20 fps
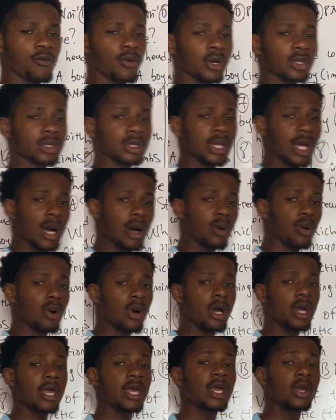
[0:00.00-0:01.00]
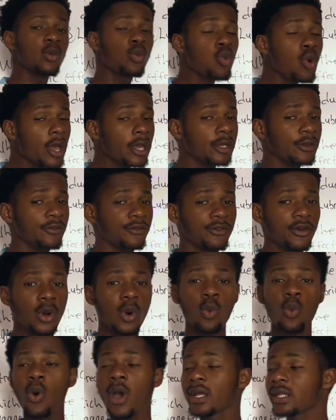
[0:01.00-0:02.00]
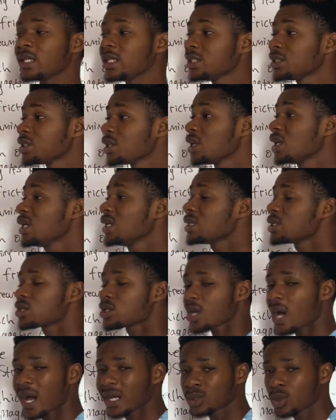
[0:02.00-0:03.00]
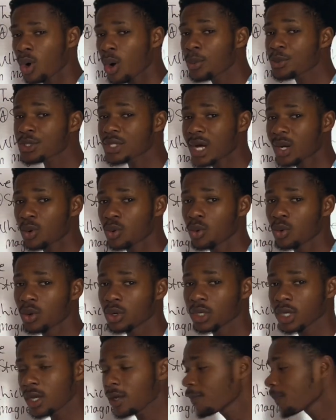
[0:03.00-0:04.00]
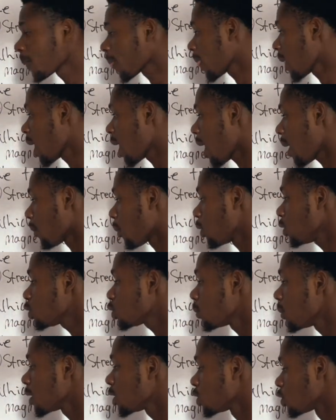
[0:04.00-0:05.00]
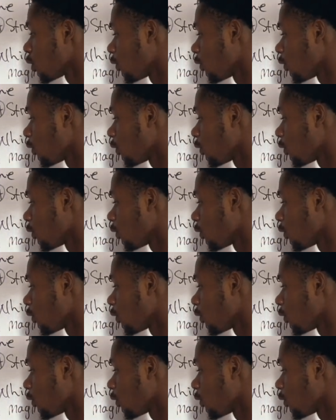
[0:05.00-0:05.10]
what now? A wave when it hits an obstacle. Okay, I'm going to make use